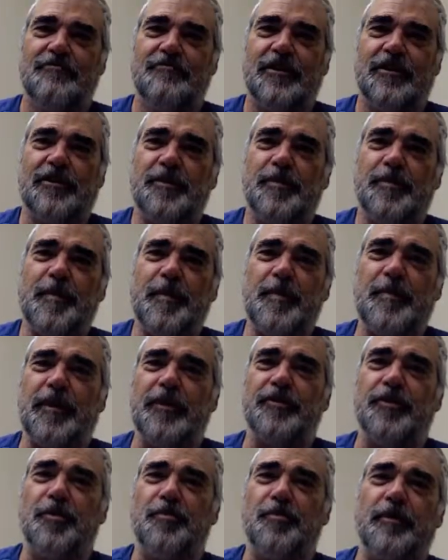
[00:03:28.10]
Well, little bit
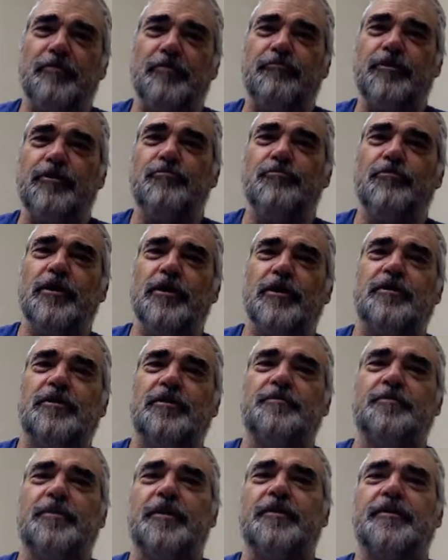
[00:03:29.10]
by little bit we
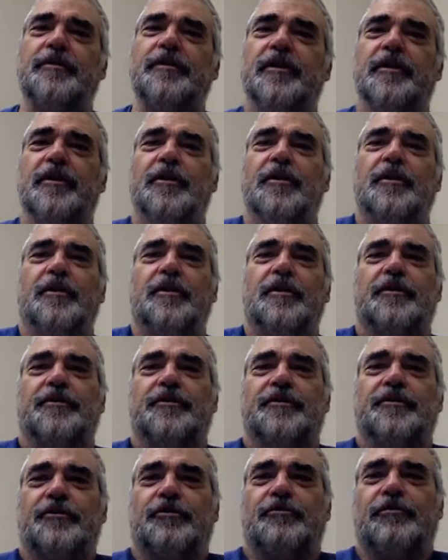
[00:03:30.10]
will, but
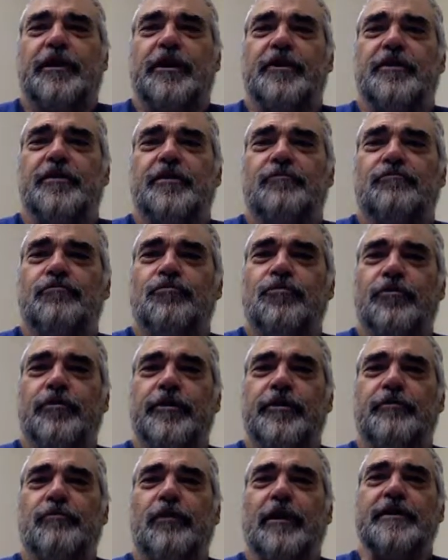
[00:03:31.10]
the greater
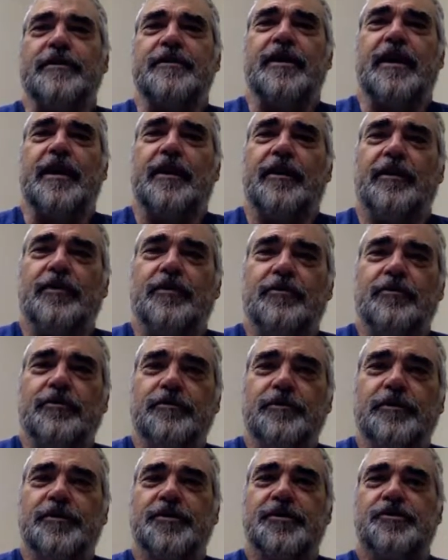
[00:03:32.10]
worry right now
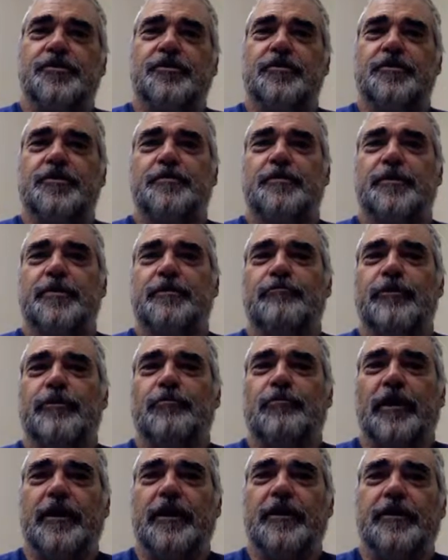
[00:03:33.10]
is going to be
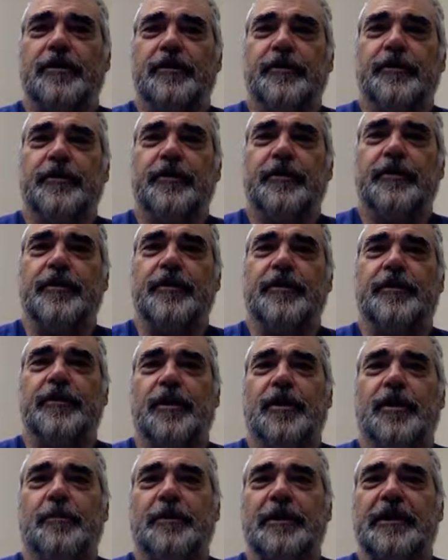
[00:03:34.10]
rewriting the
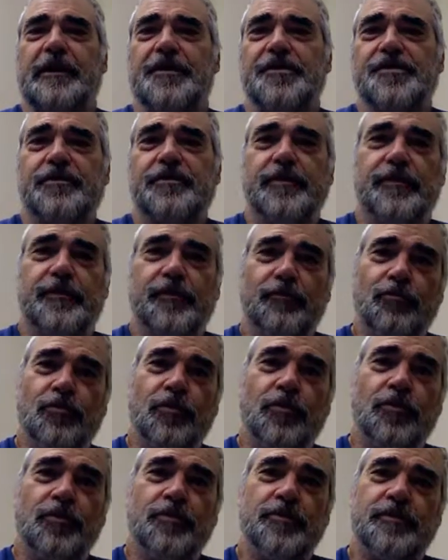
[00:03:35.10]
economic history of the
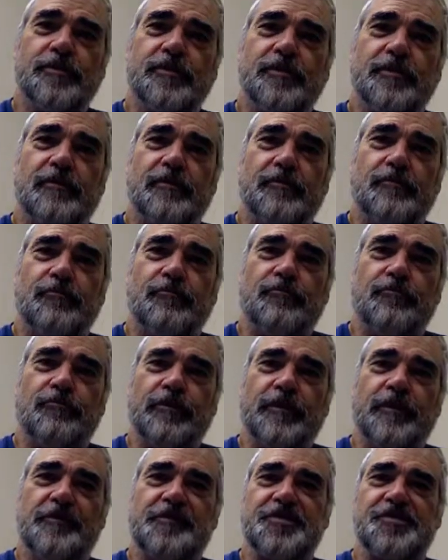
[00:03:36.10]
world.
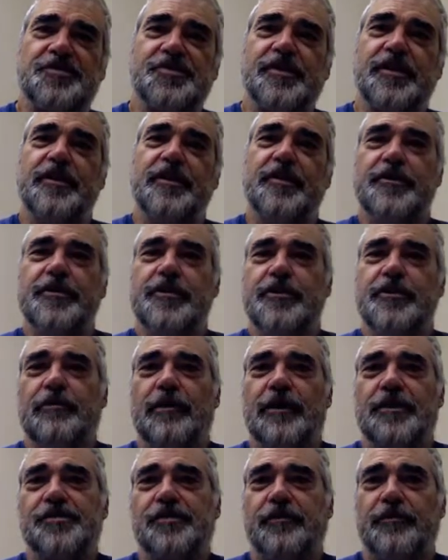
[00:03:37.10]
We have just seen in the
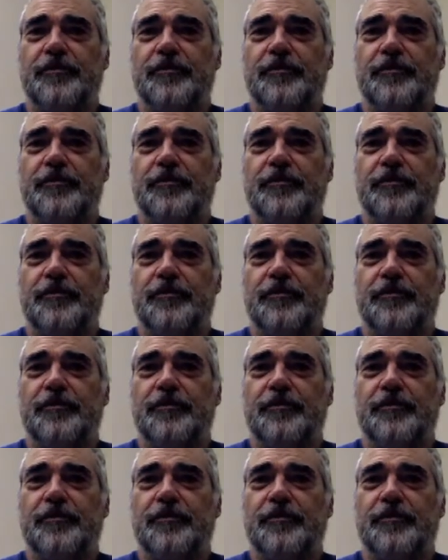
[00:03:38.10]
U.S.